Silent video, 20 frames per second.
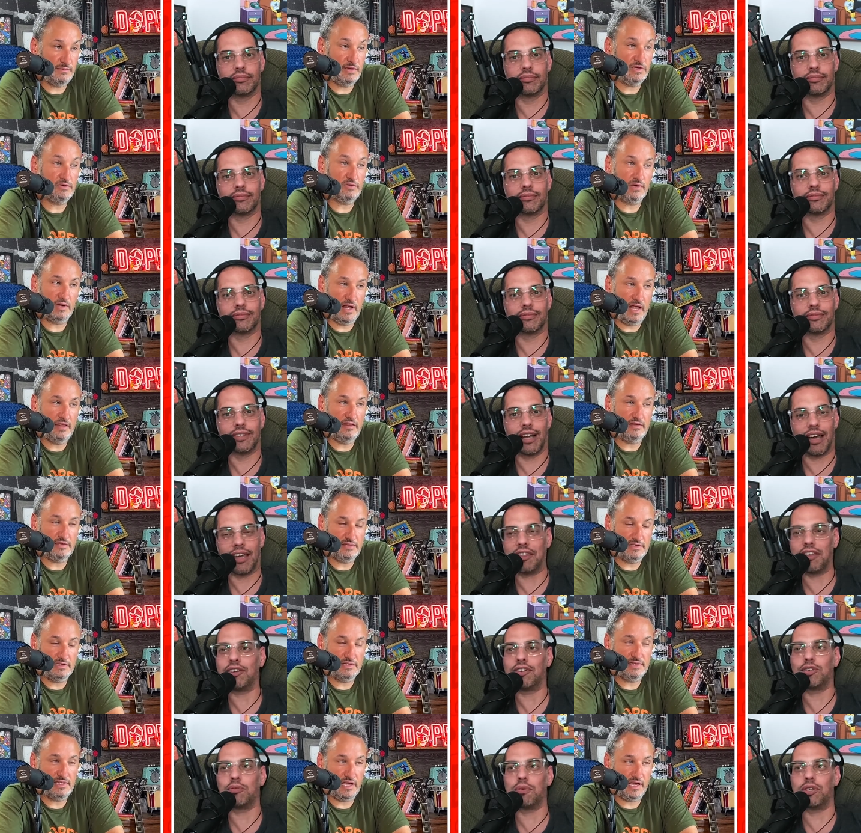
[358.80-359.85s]
Speaker 1: is gonna be. We're gonna end
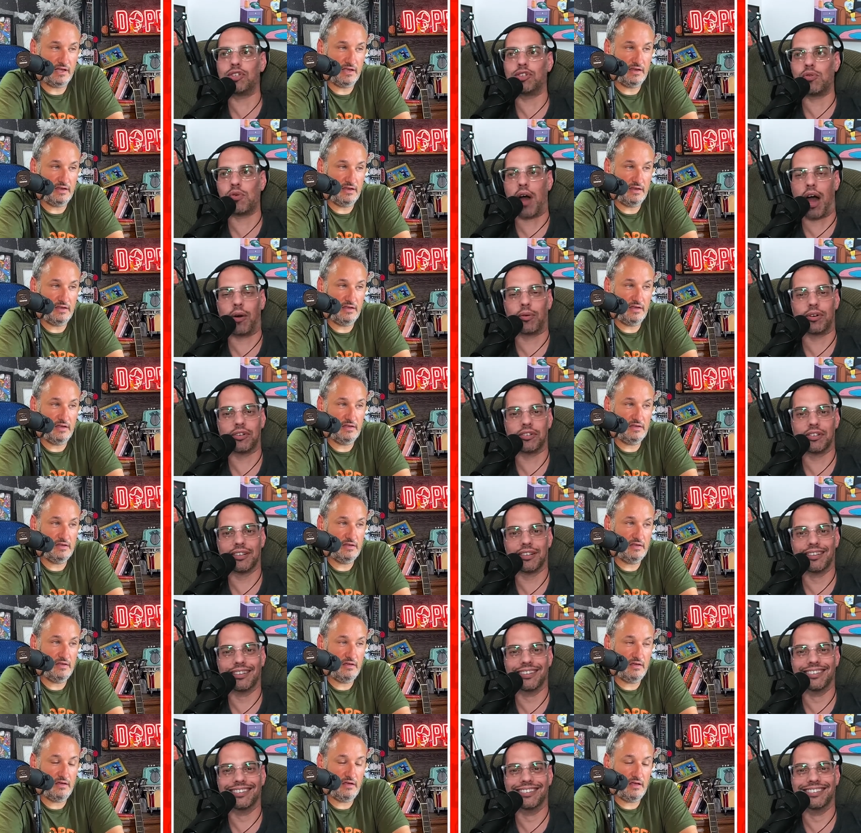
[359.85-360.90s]
this I in a second. It should be
Speaker 2: two
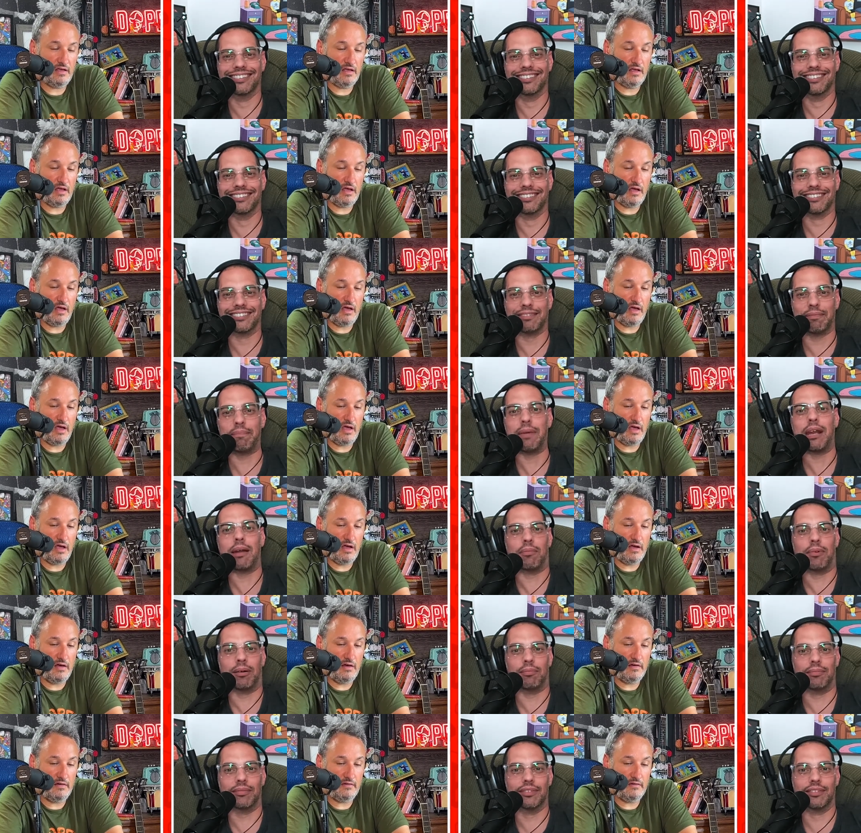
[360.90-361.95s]
hours,
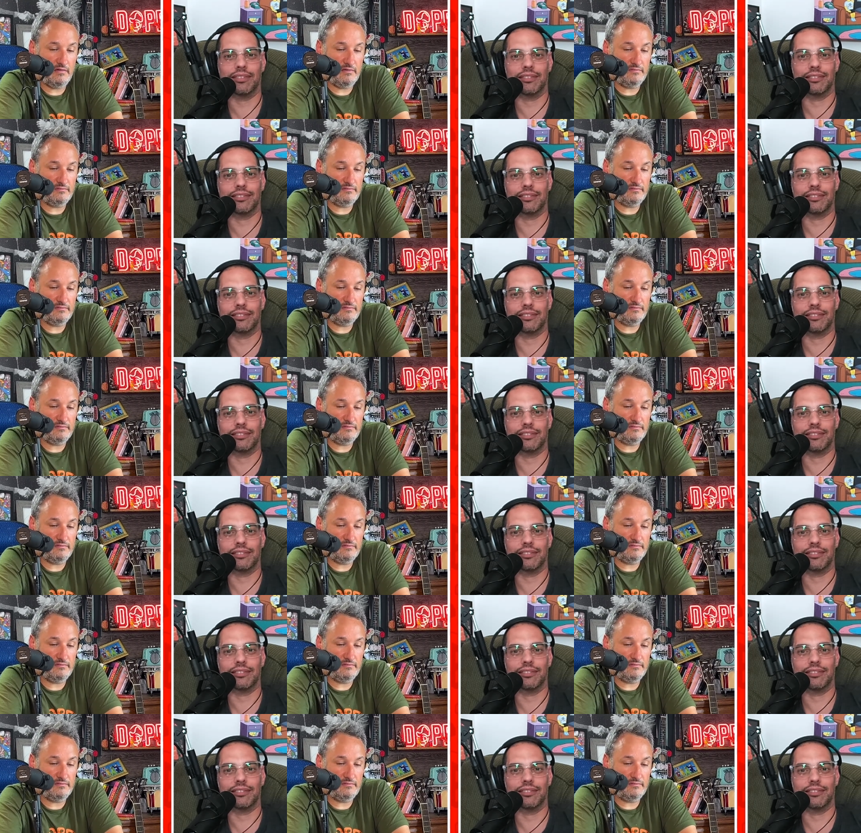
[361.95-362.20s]
minimum.